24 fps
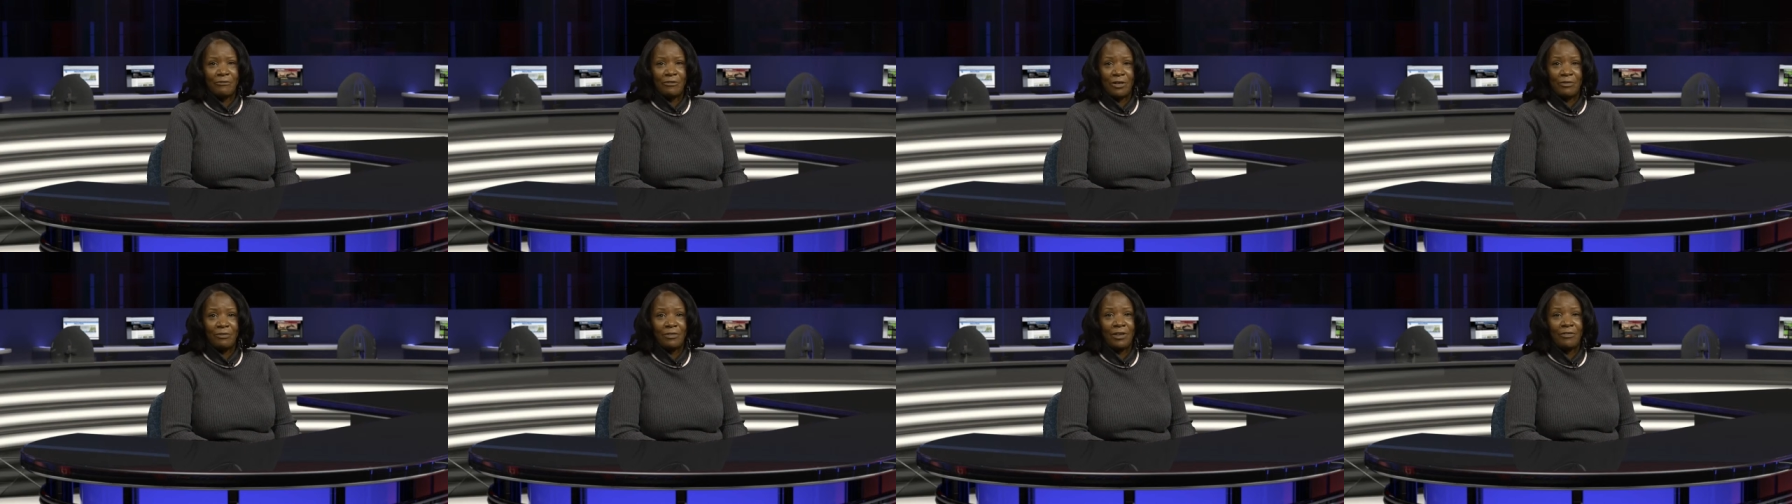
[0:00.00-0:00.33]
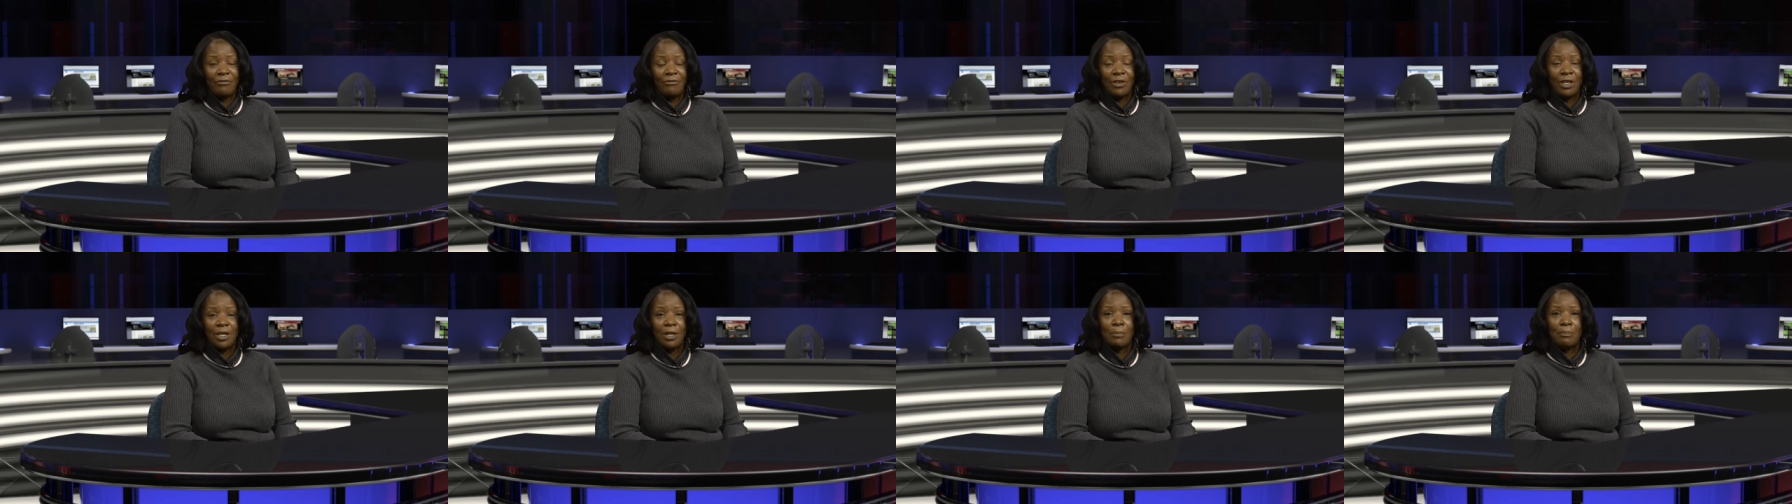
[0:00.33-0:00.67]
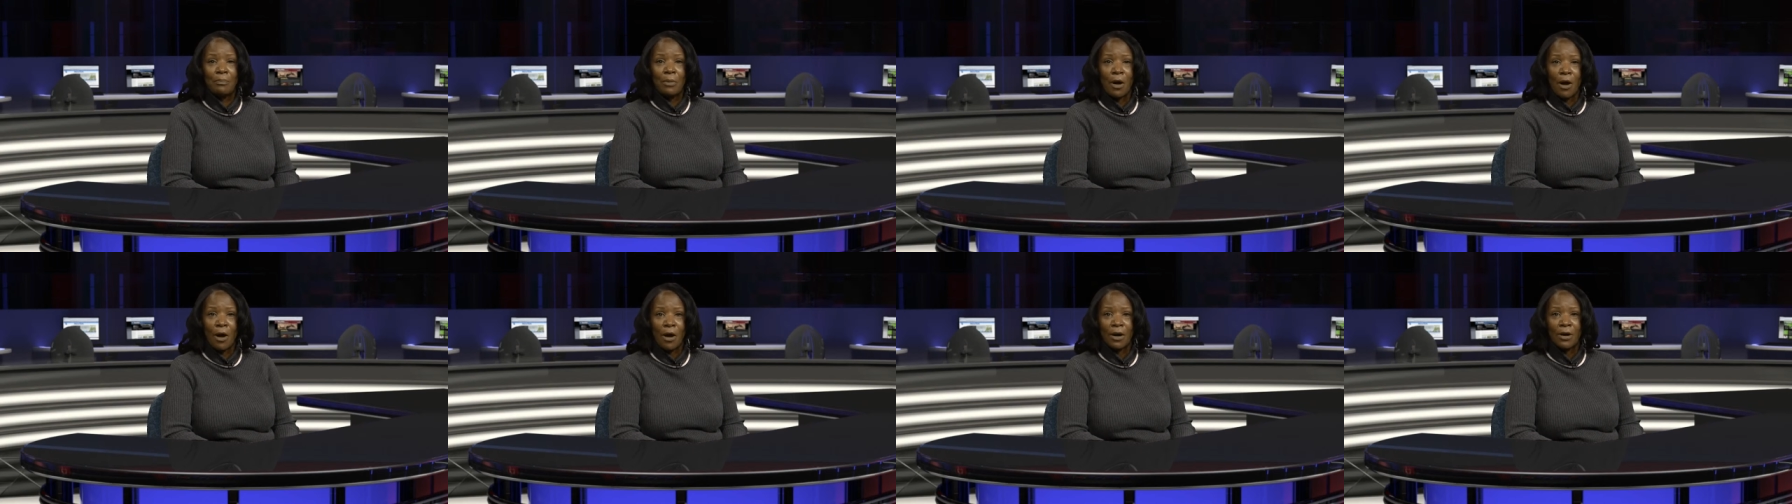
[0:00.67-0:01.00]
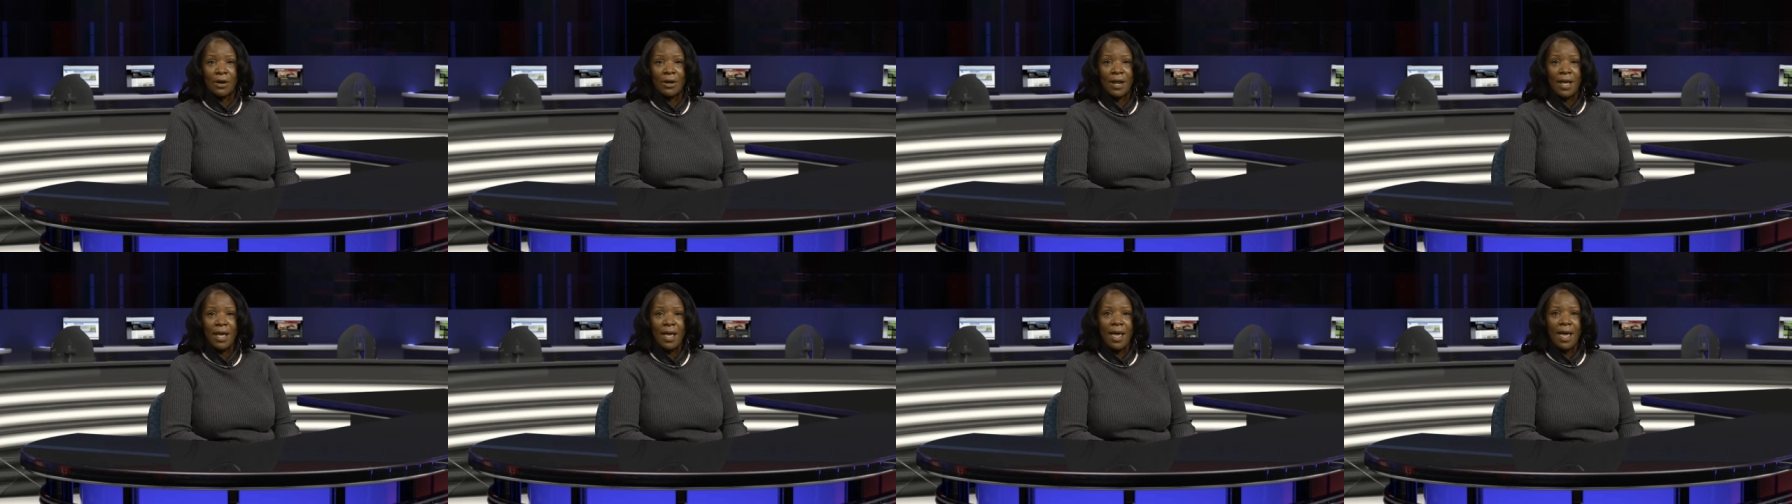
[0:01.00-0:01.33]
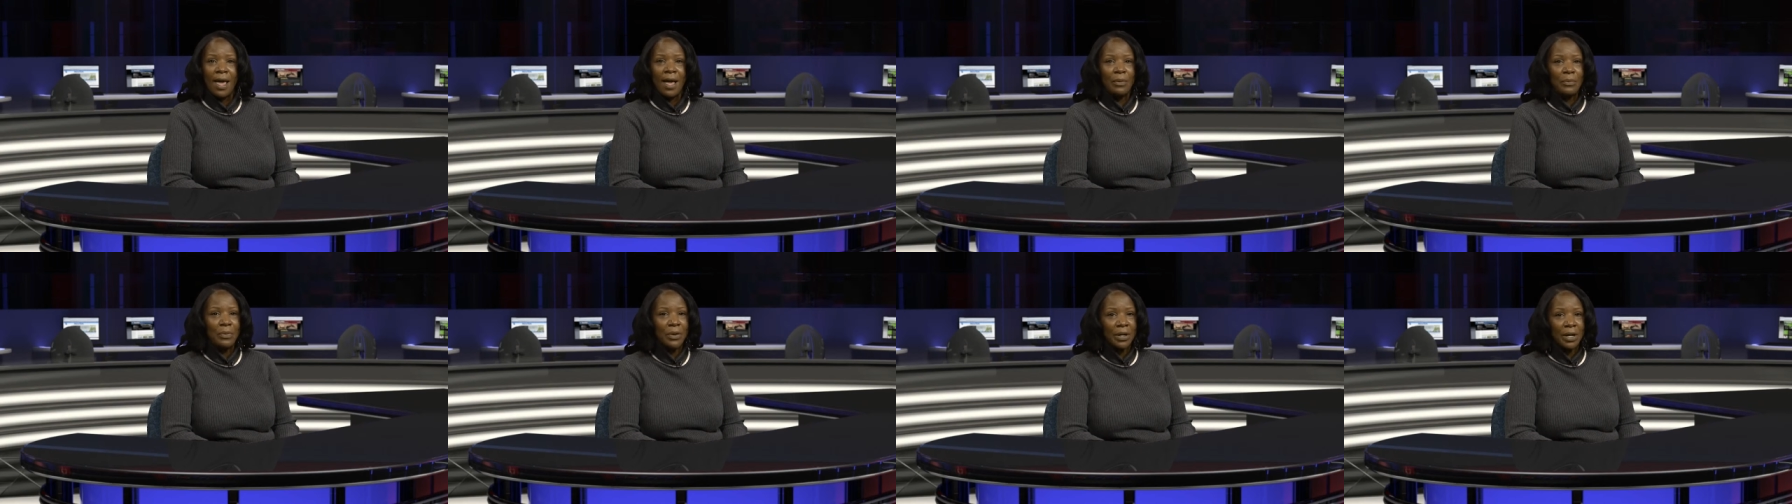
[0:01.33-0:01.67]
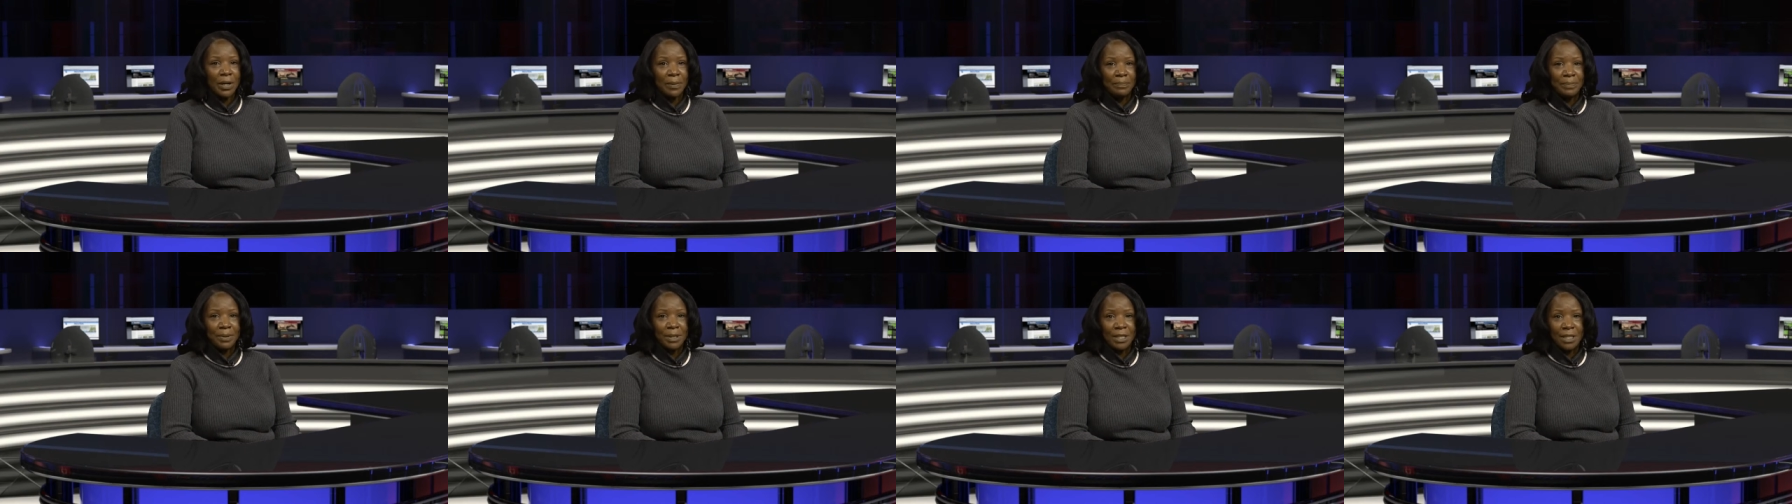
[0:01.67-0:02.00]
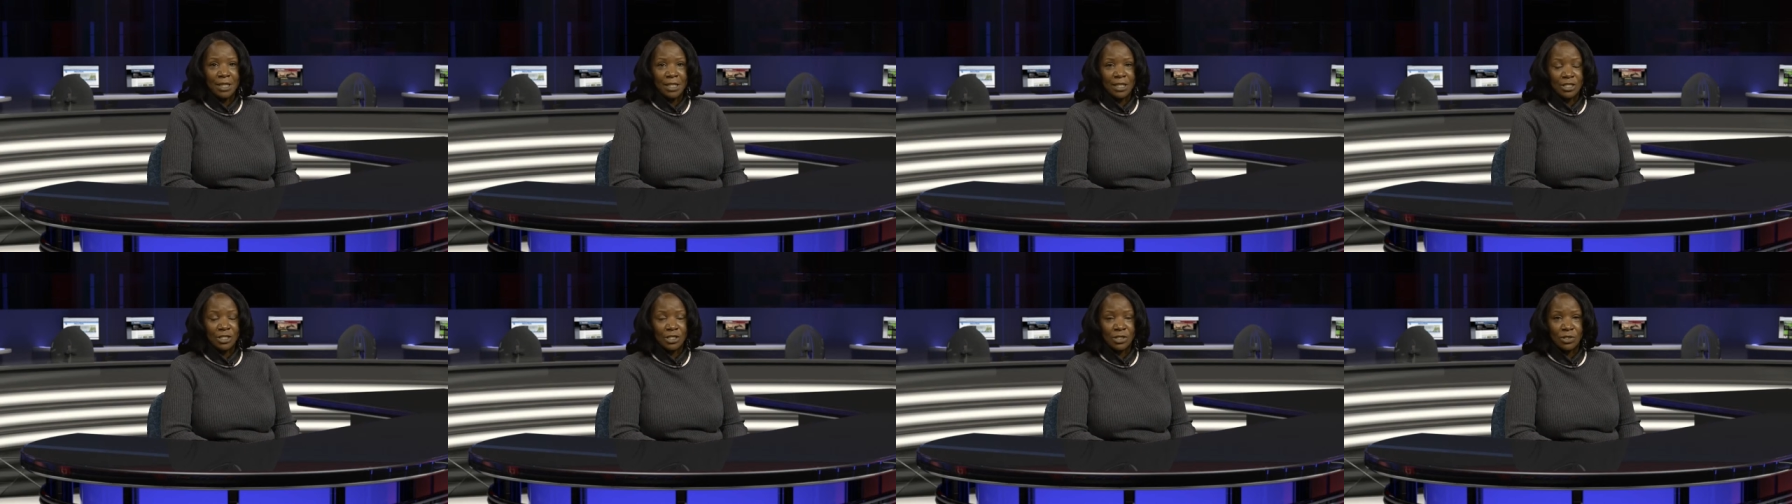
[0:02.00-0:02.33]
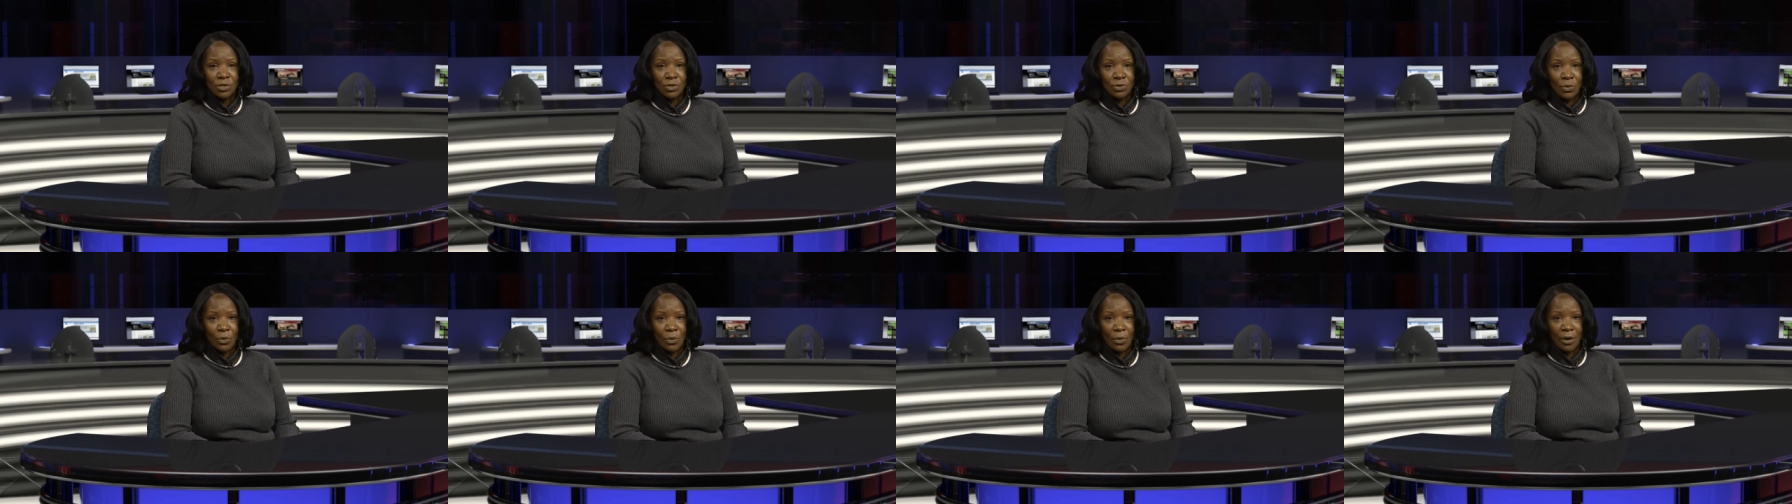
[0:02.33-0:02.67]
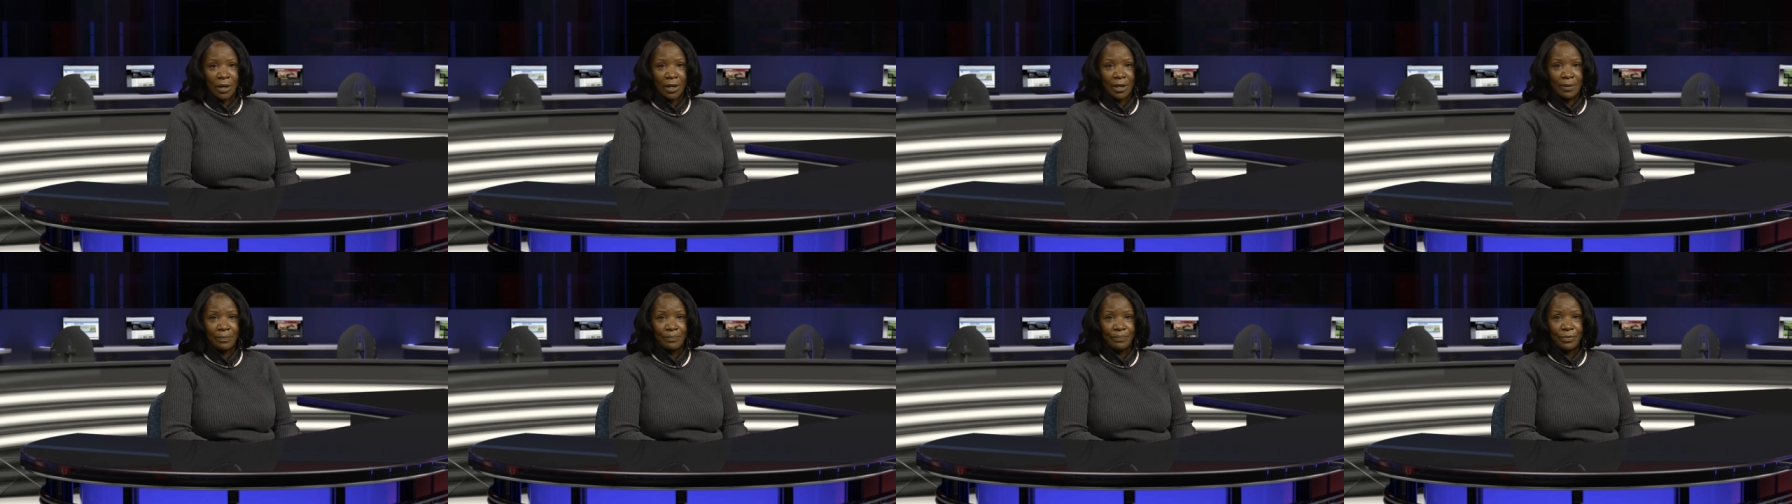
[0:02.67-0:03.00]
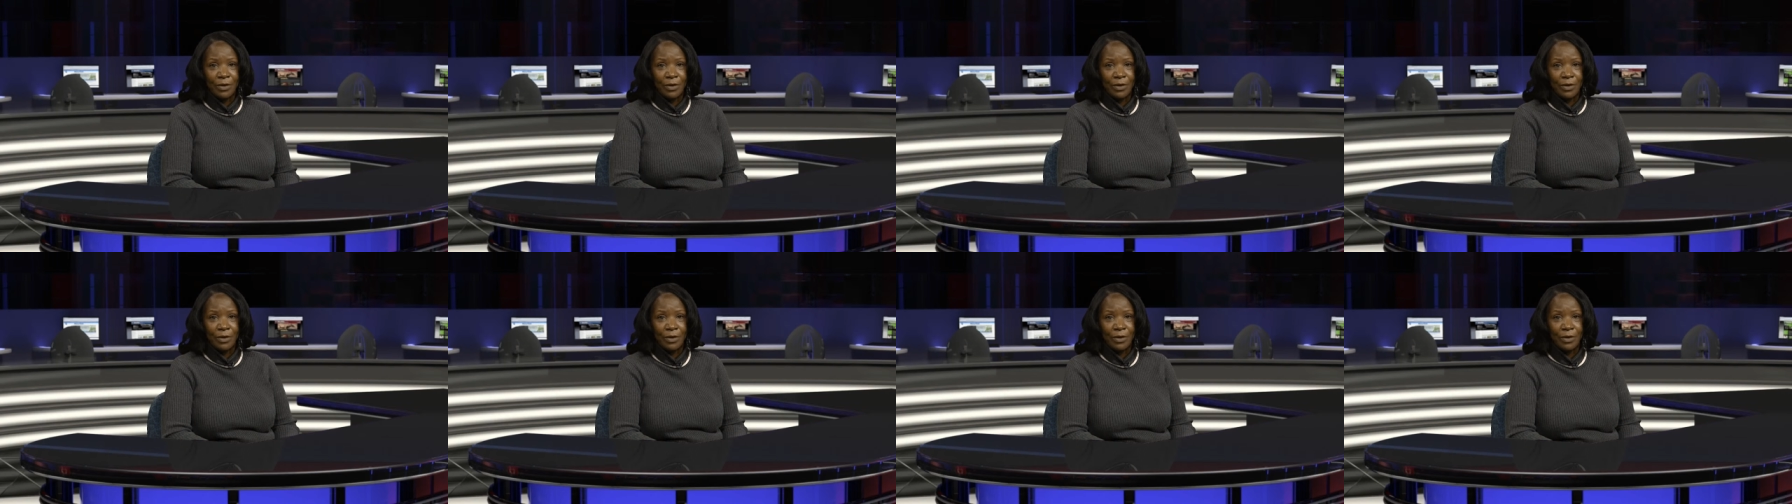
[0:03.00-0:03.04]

50 feet apart and were completely destroyed.